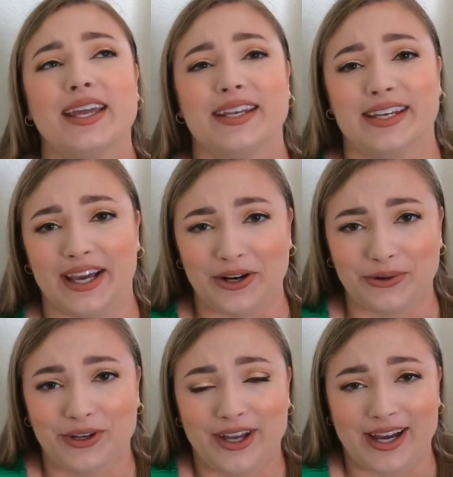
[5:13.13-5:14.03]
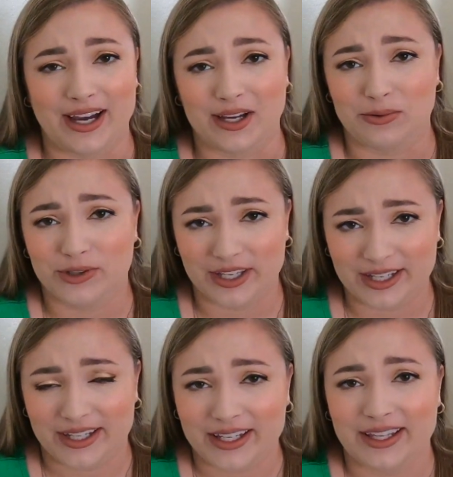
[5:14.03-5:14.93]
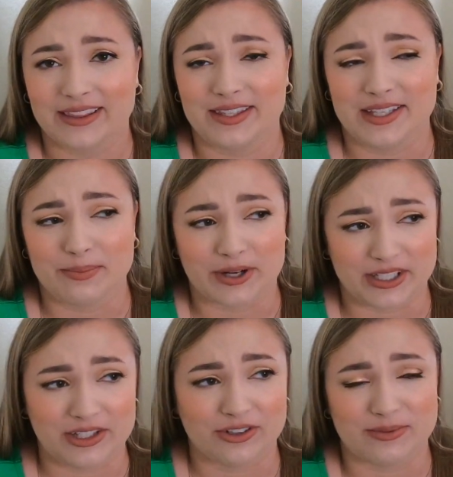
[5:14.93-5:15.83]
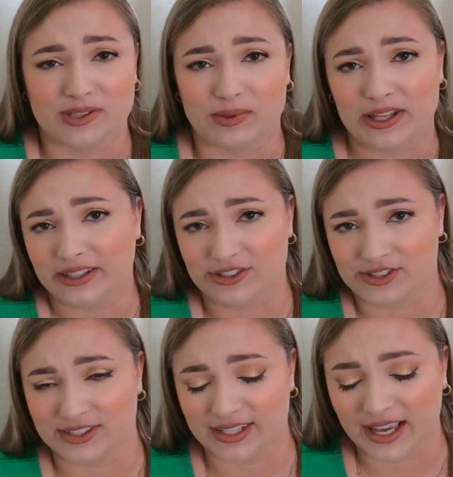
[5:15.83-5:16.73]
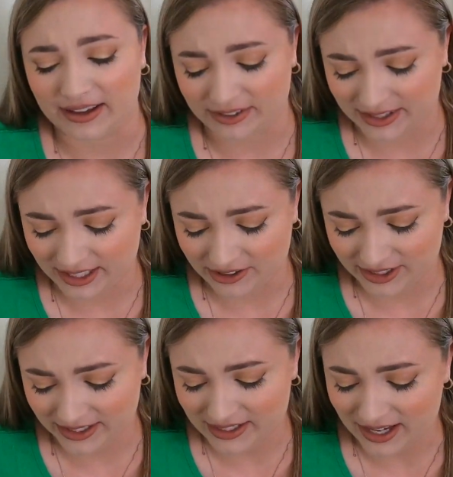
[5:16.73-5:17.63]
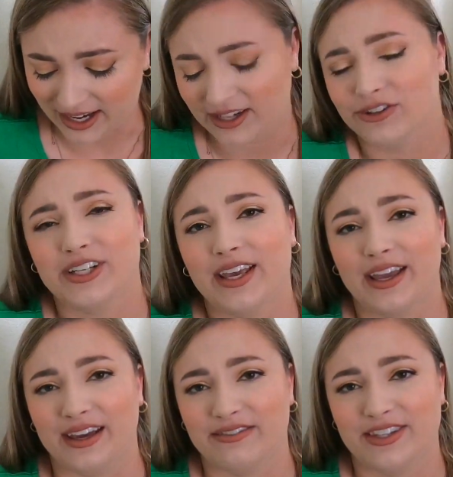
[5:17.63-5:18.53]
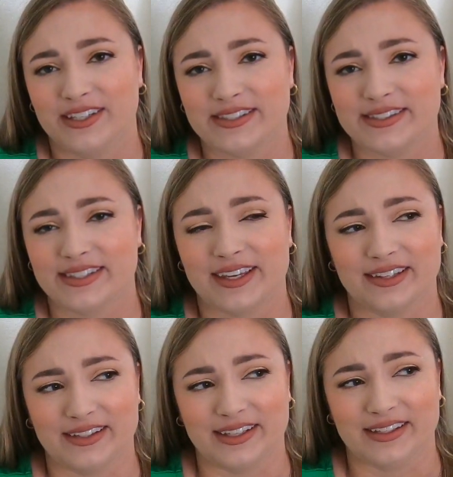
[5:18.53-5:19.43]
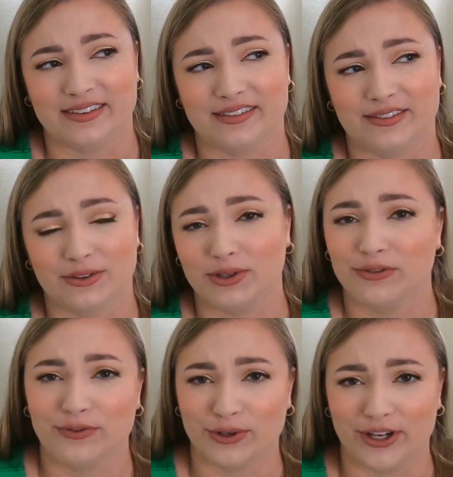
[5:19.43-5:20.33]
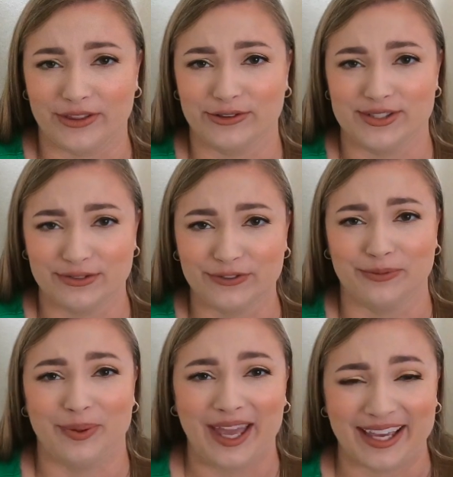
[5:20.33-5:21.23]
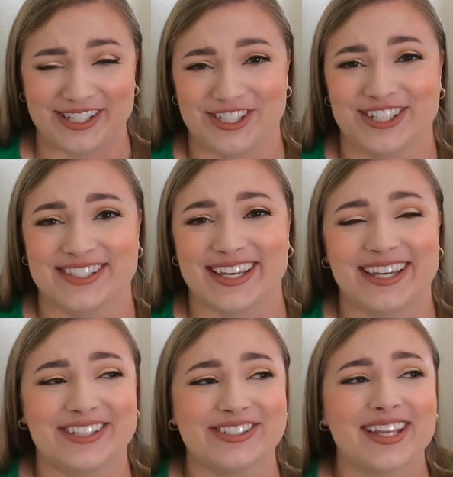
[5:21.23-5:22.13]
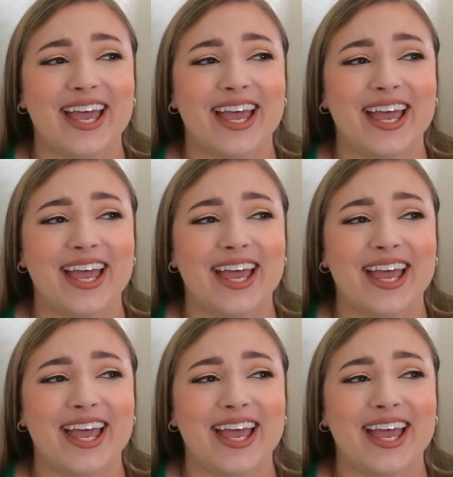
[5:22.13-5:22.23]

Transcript: Now, I will get it in the body cream as well. They just didn't have it at the outlet. I already have this in like 3 or 4 other different packaging styles.